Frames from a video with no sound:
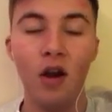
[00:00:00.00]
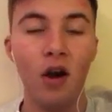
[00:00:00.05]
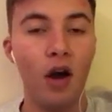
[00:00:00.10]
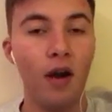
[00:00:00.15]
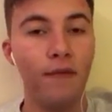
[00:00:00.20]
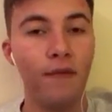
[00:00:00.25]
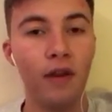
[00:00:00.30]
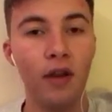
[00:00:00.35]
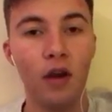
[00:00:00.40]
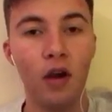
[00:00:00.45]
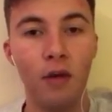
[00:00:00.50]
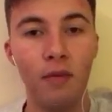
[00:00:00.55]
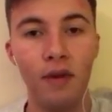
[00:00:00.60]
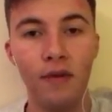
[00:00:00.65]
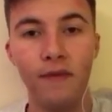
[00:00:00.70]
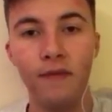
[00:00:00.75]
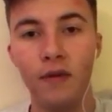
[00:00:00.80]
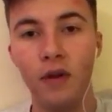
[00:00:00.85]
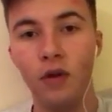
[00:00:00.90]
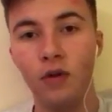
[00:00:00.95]
I think our
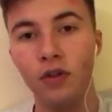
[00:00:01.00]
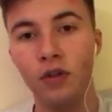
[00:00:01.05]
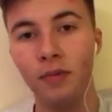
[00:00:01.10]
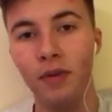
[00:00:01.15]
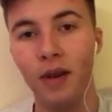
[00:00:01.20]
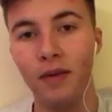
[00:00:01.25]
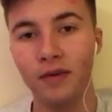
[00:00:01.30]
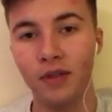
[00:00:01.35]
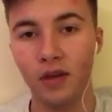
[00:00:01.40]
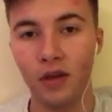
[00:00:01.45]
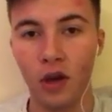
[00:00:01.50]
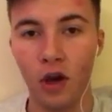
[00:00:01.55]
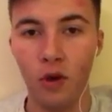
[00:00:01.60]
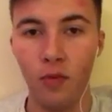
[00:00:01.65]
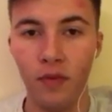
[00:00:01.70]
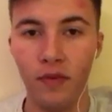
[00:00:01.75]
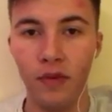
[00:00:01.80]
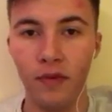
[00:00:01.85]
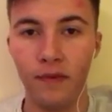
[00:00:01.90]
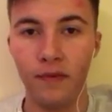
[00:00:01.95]
midfield should be able to
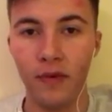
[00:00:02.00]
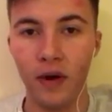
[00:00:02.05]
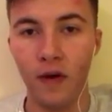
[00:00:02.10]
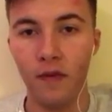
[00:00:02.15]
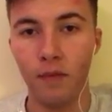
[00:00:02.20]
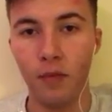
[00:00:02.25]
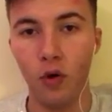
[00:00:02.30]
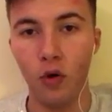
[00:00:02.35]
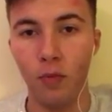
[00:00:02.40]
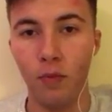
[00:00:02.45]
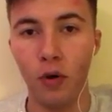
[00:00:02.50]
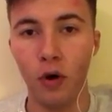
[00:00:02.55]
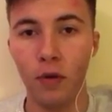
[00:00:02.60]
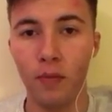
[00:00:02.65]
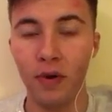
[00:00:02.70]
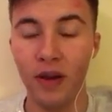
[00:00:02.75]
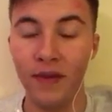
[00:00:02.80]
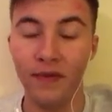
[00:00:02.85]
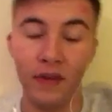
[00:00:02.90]
cope with the threat of Paul Pogba,